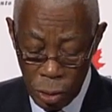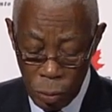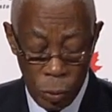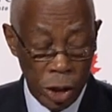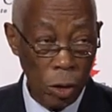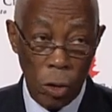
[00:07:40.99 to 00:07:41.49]

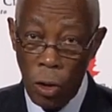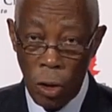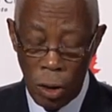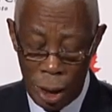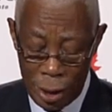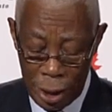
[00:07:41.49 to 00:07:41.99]
which
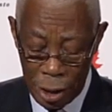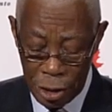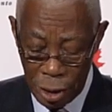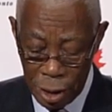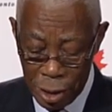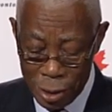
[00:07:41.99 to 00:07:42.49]
all
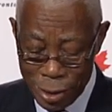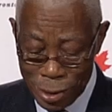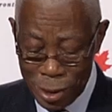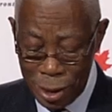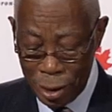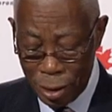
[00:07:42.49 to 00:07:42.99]
nations
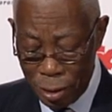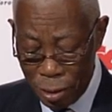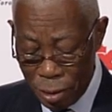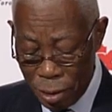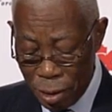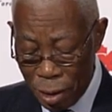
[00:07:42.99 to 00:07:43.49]
seek,
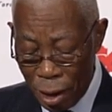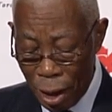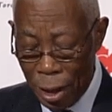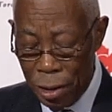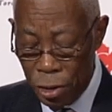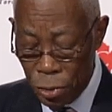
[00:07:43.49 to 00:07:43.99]

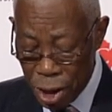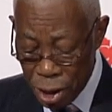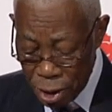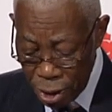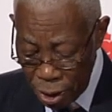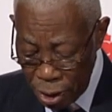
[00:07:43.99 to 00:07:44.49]
and to
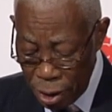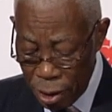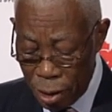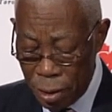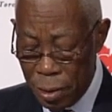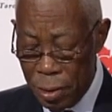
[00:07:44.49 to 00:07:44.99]
seize